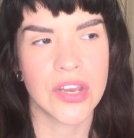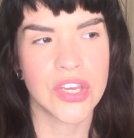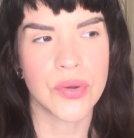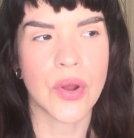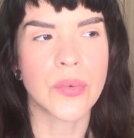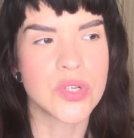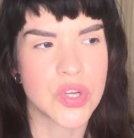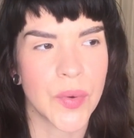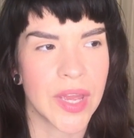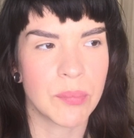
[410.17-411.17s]
you don't
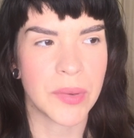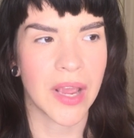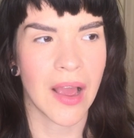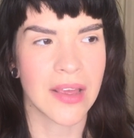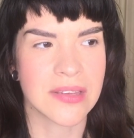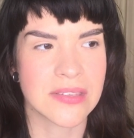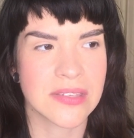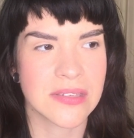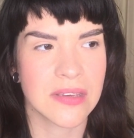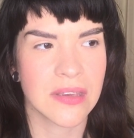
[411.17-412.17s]
do it
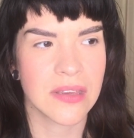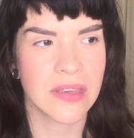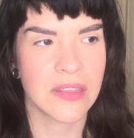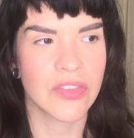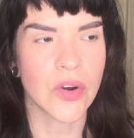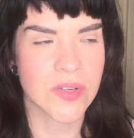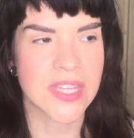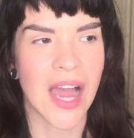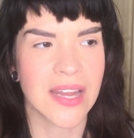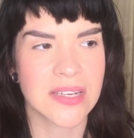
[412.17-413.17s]
because there's
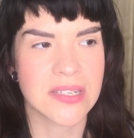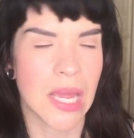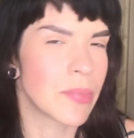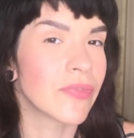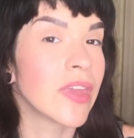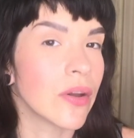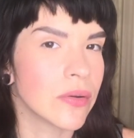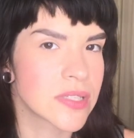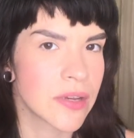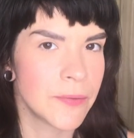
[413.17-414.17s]
that type of
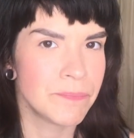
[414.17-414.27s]
guilt.